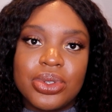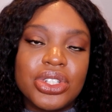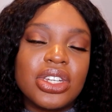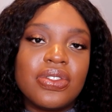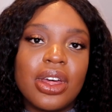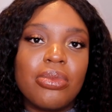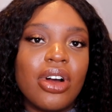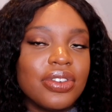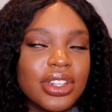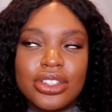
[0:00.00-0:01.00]
to achieve them,
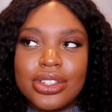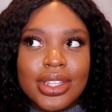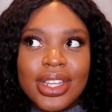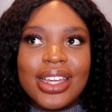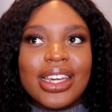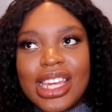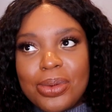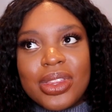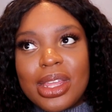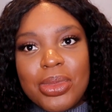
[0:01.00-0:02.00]
rather than just
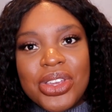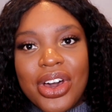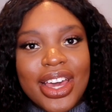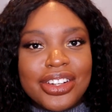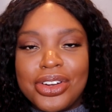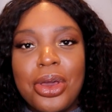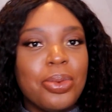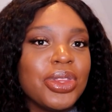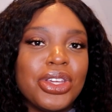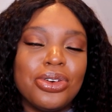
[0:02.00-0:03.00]
keeping them in your head and
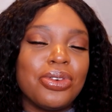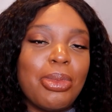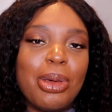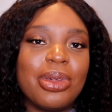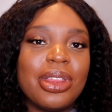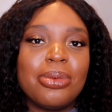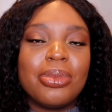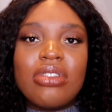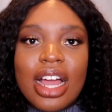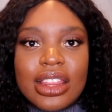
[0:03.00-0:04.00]
hoping that you'll remember
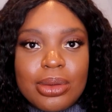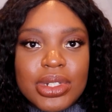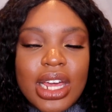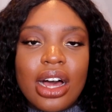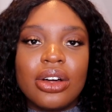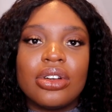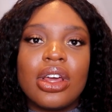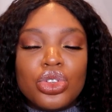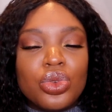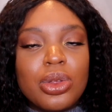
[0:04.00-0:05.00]
them. Write them down,
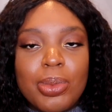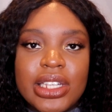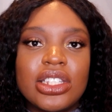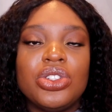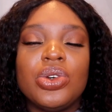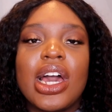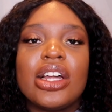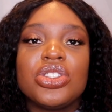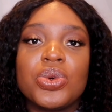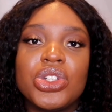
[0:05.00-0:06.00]
do the best that you
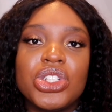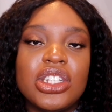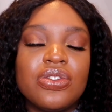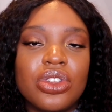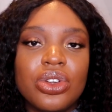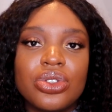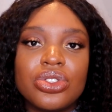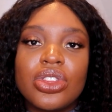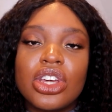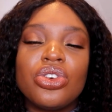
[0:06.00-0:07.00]
can to achieve those,
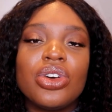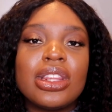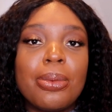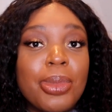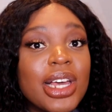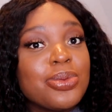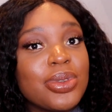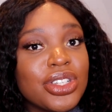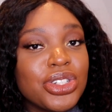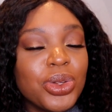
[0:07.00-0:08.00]
so that you're in the best
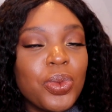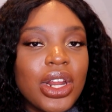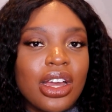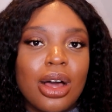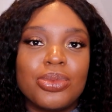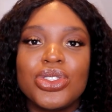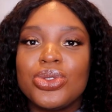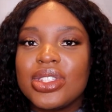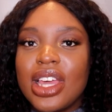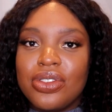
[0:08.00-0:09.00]
position when it comes
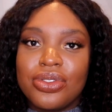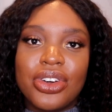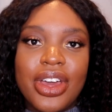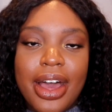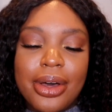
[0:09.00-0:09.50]
to saving for your